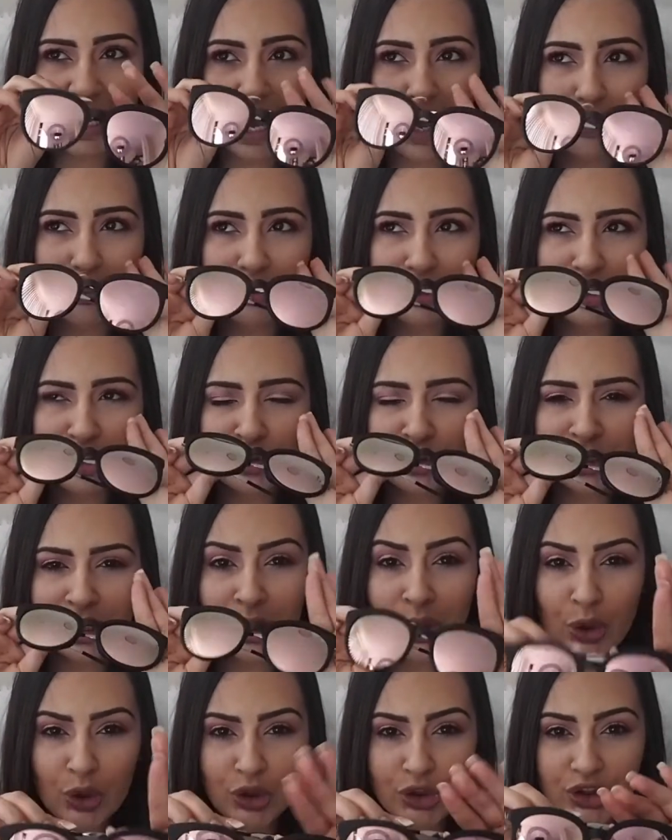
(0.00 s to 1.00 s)
I'm pretty sure
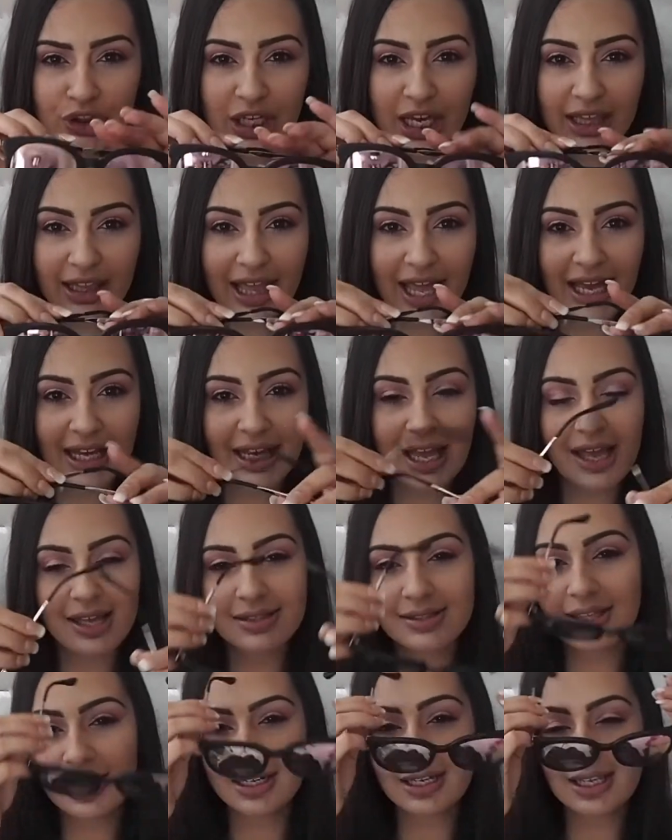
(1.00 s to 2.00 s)
they're called jet lag
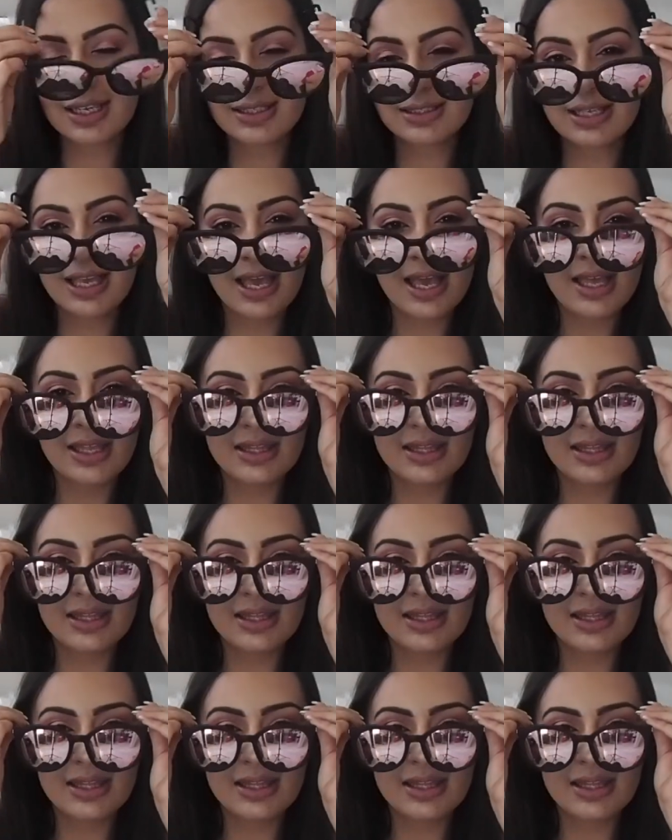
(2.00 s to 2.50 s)
sunnies.